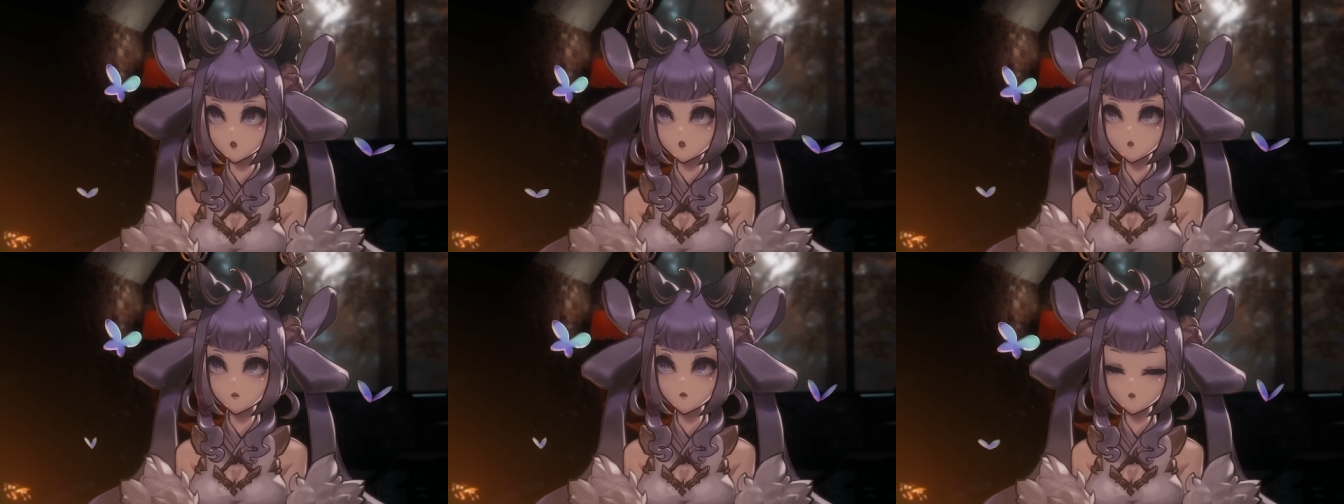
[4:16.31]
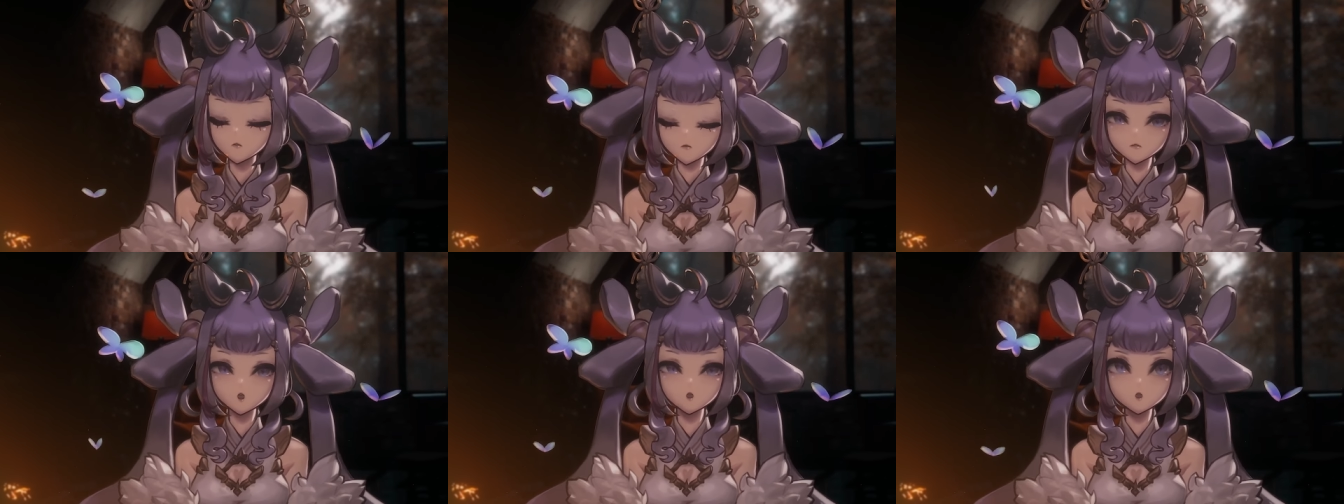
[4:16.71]

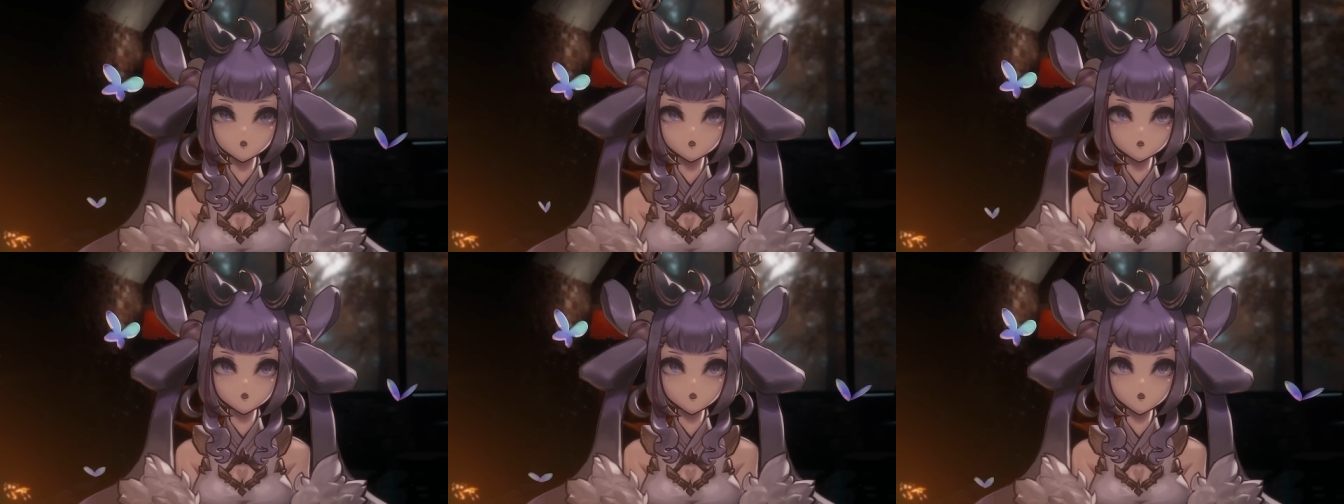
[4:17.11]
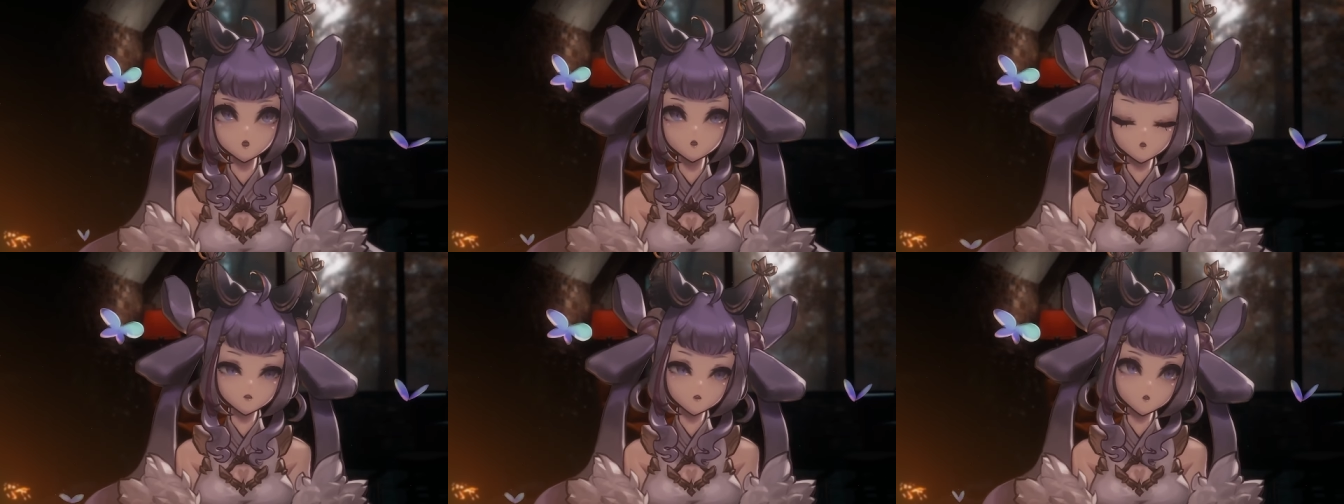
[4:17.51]
mint
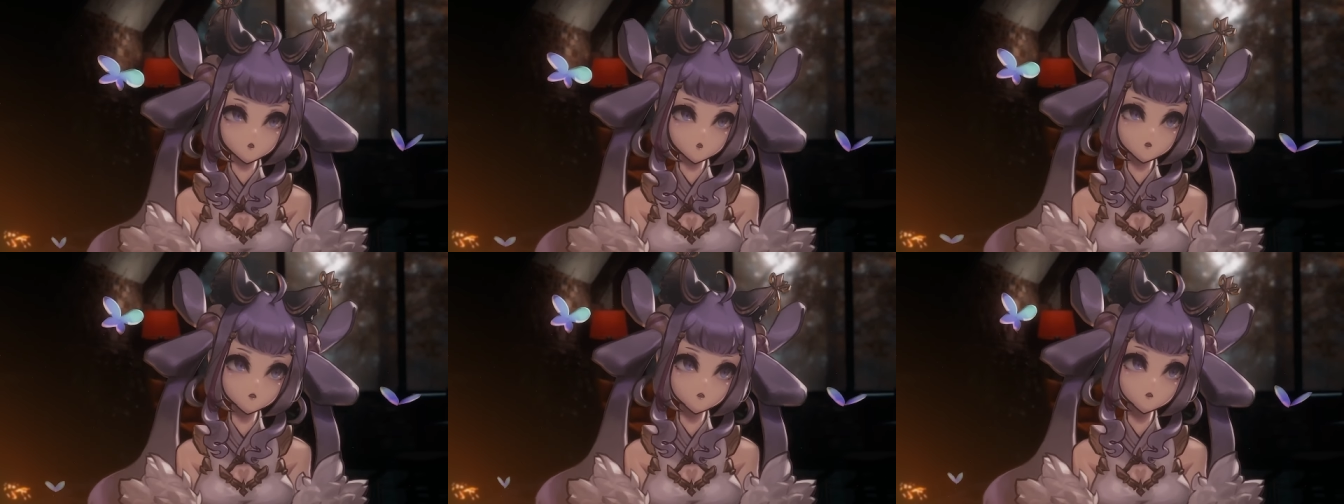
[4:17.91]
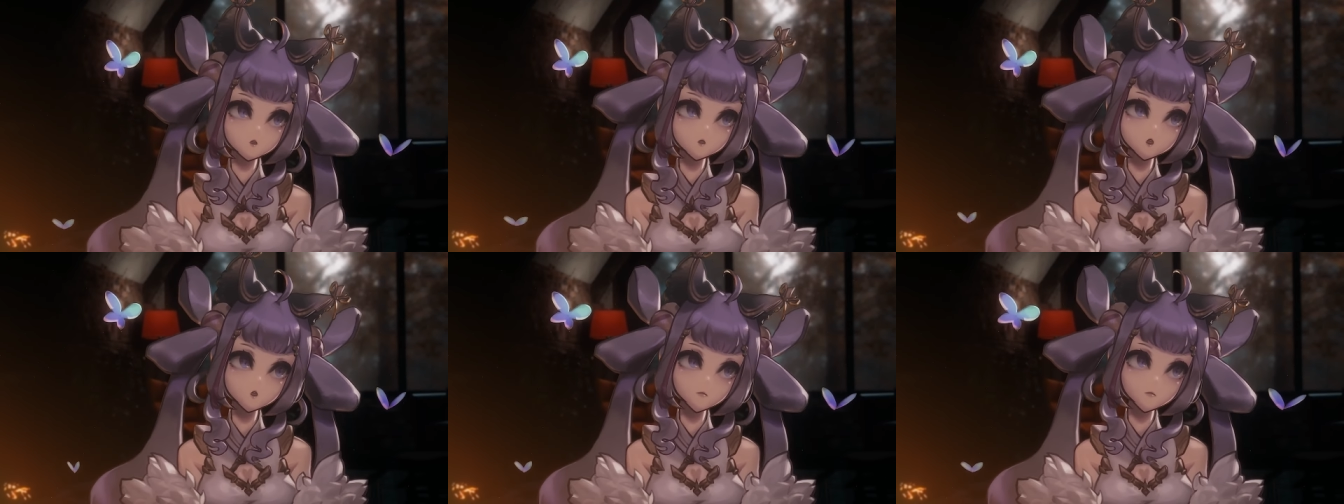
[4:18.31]
chocolate chip,
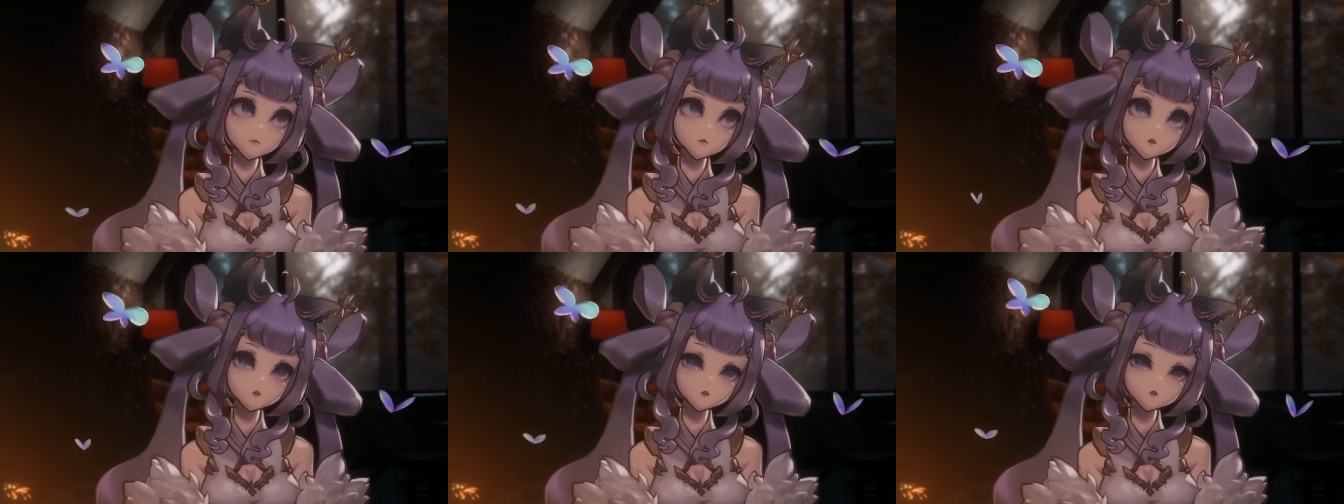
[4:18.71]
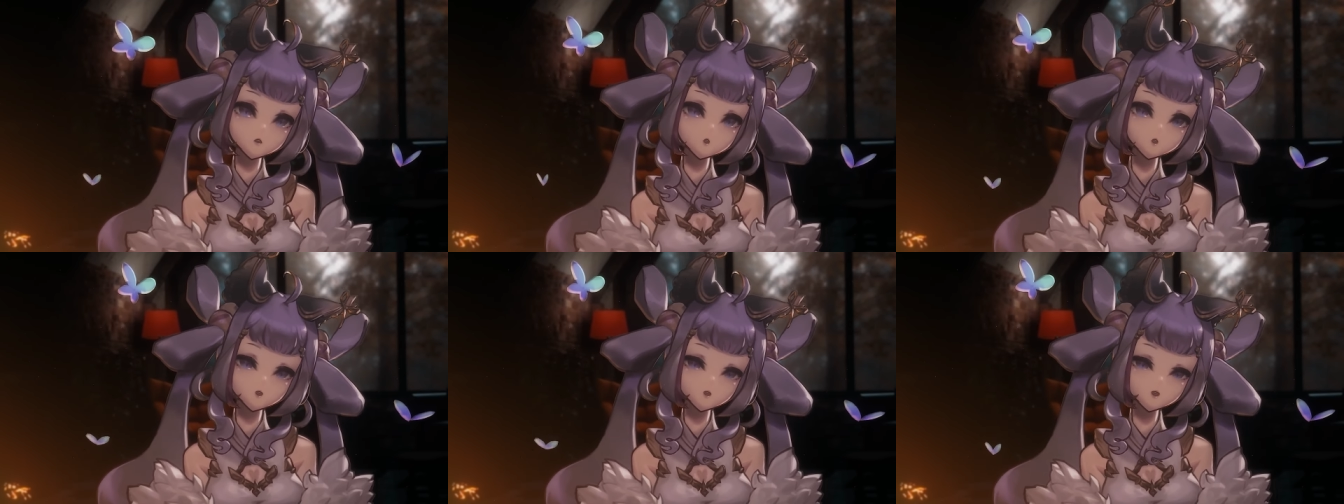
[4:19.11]

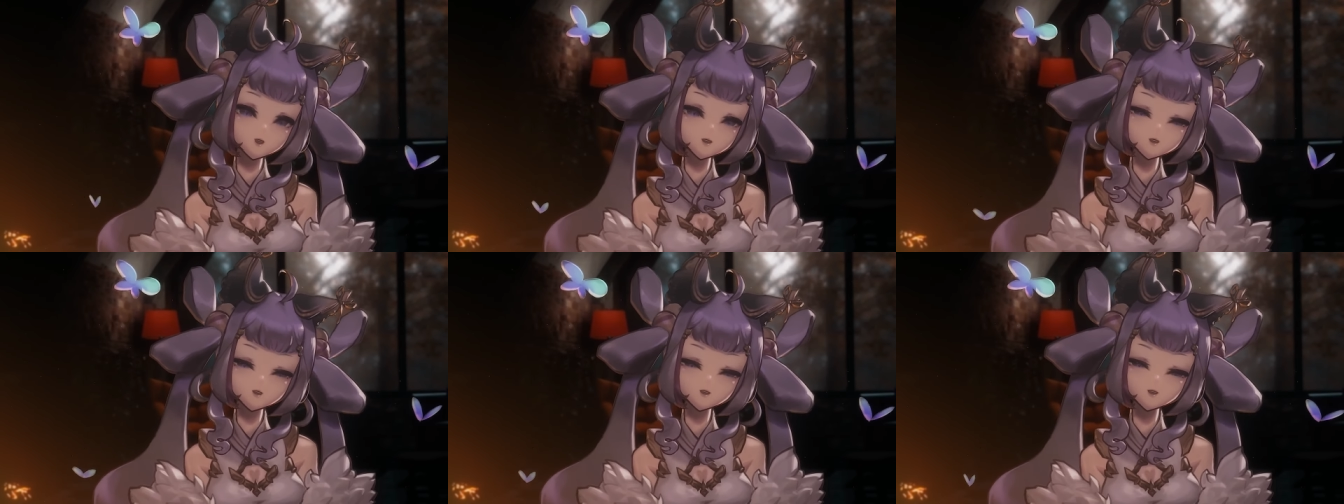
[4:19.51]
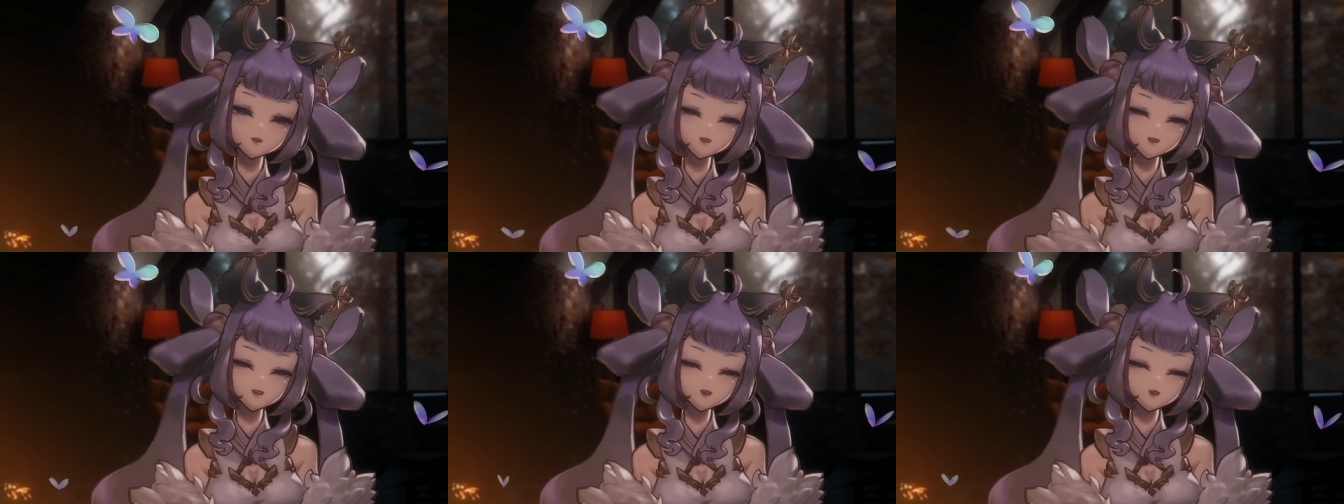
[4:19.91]
cookie
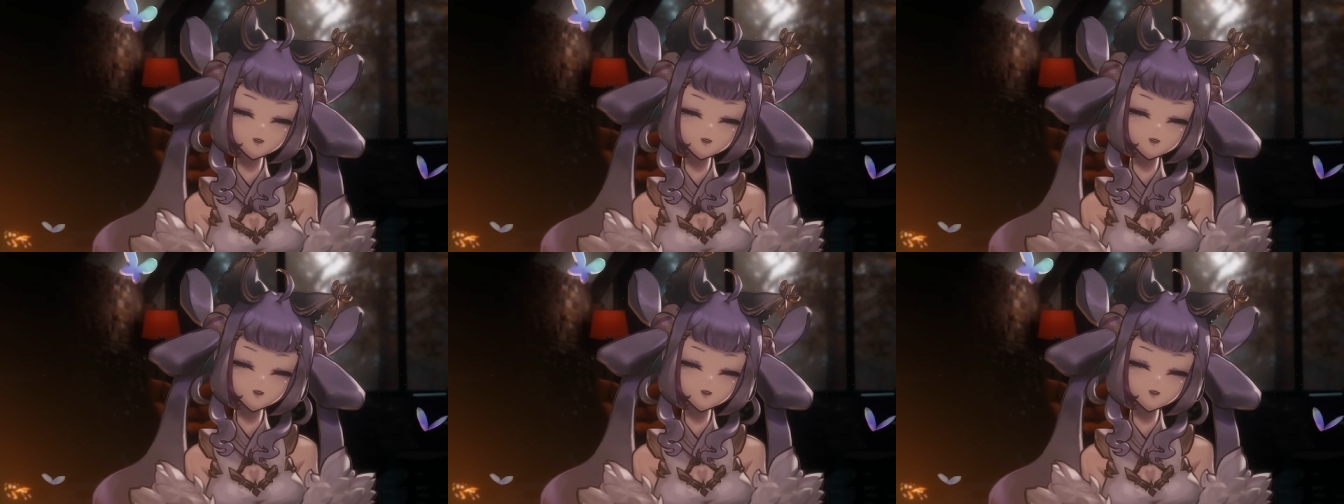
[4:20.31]
dough,